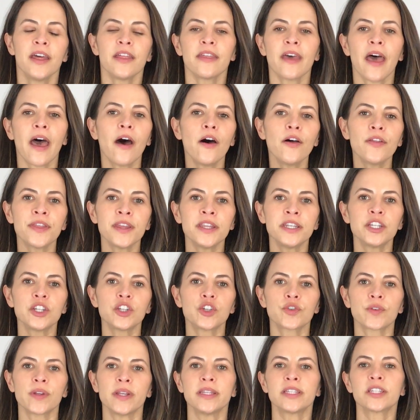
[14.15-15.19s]
The health
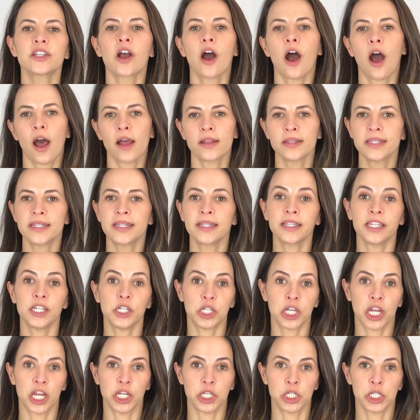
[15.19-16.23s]
industry is constantly
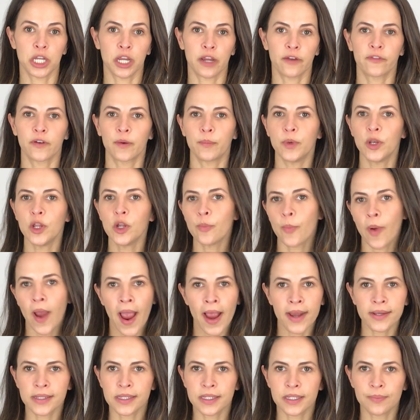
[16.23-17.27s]
changing, from new
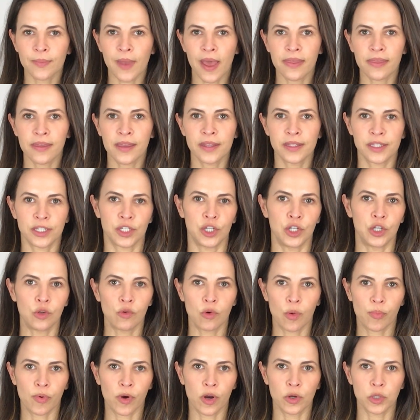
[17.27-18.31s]
practice methods to
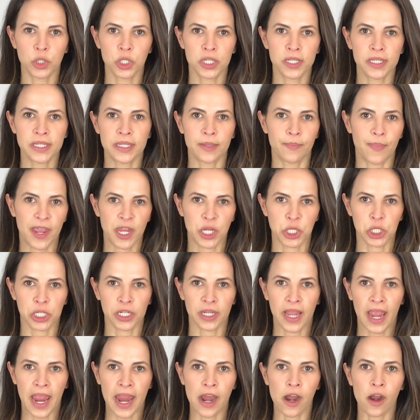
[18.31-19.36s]
new approaches to
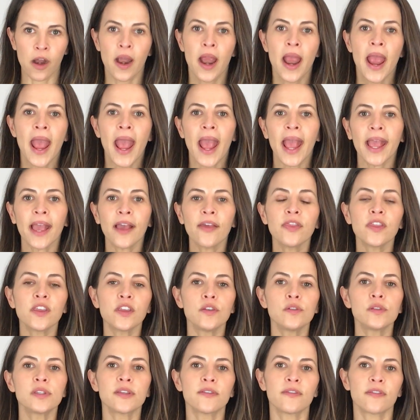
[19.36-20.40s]
patient care and the
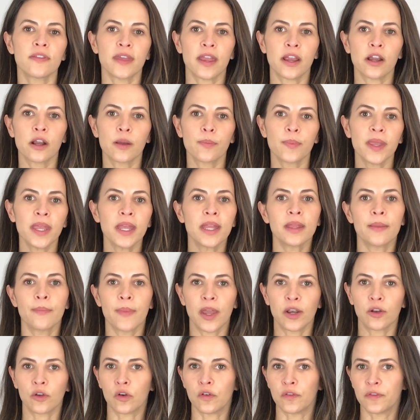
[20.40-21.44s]
use of therapy in the
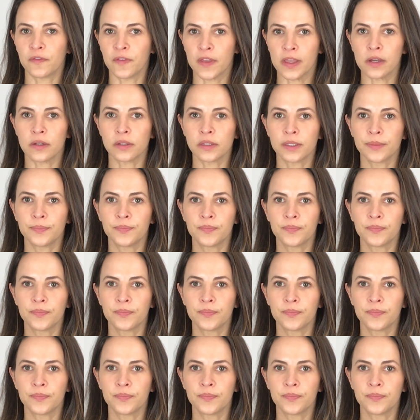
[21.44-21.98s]
medical field.